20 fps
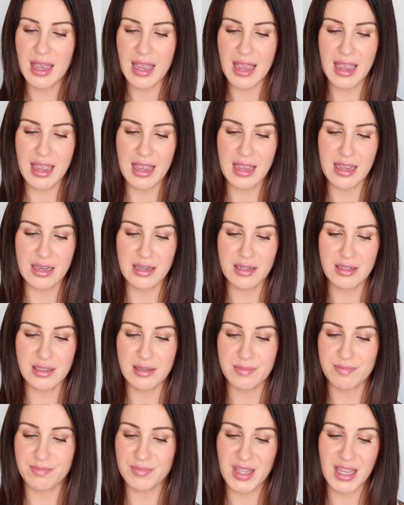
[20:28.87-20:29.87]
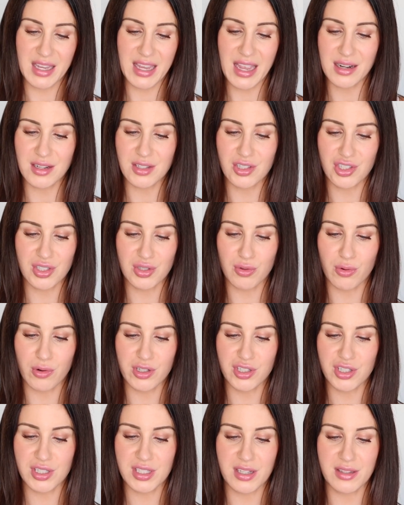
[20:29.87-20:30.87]
And again, it's just
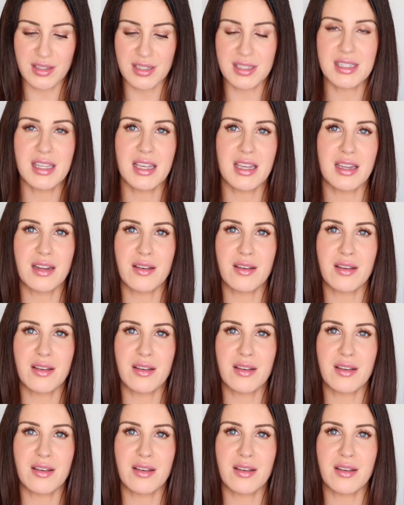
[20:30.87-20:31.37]
gorgeous on the skin.